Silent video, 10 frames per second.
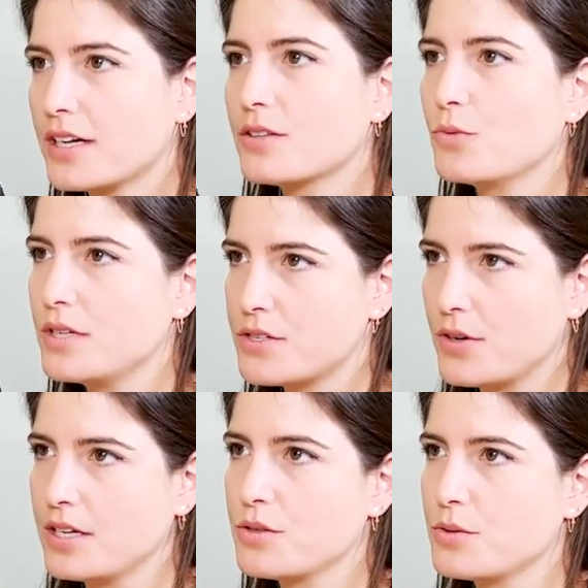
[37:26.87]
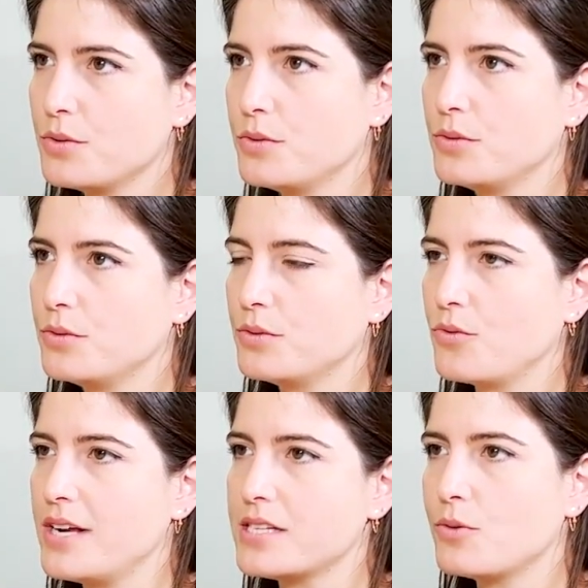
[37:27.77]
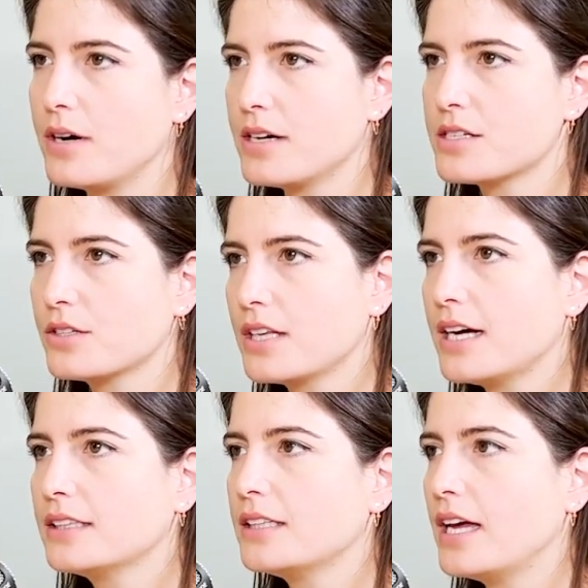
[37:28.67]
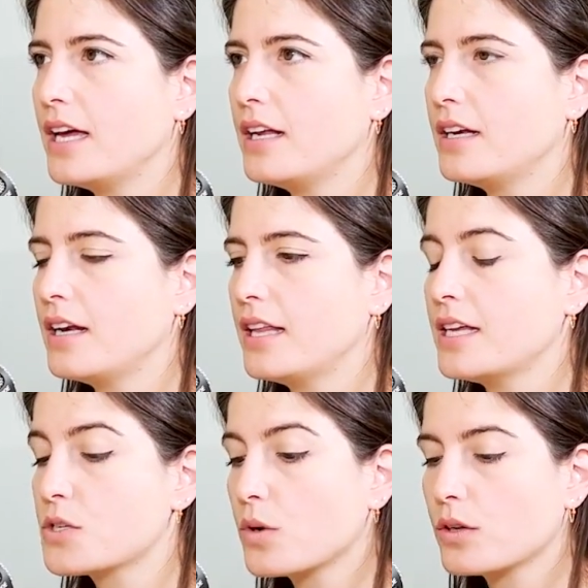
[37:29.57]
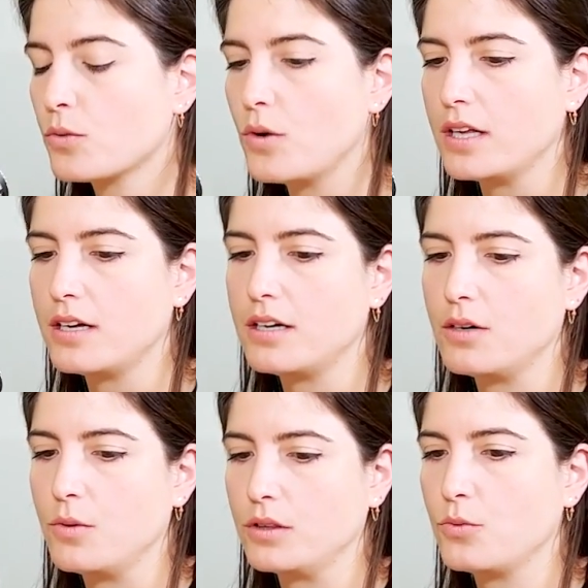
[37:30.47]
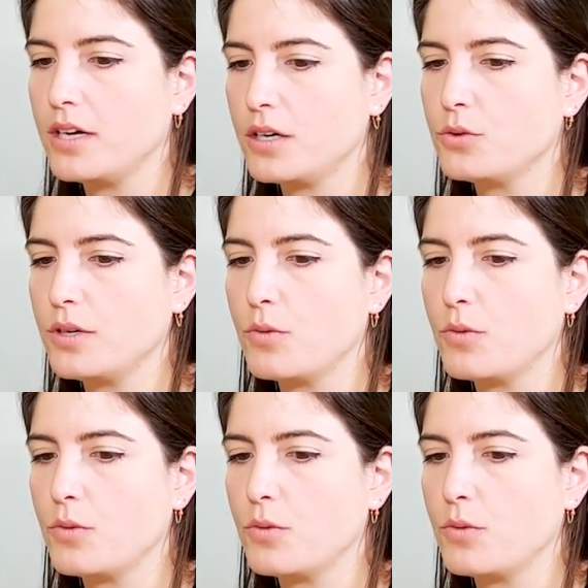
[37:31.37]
to raise awareness on that, and that's what we are doing.